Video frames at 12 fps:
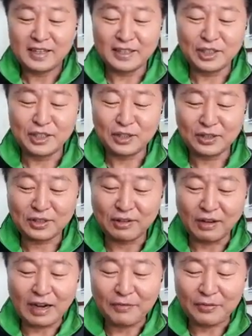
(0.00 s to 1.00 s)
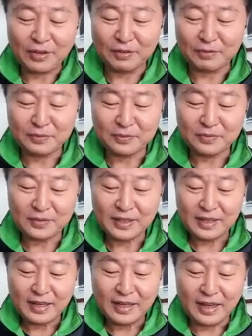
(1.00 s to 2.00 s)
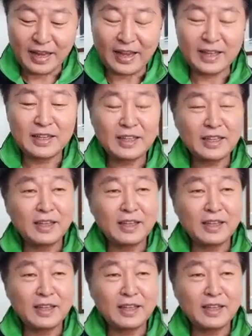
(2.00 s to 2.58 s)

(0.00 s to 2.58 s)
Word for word: Jesus grabbed him and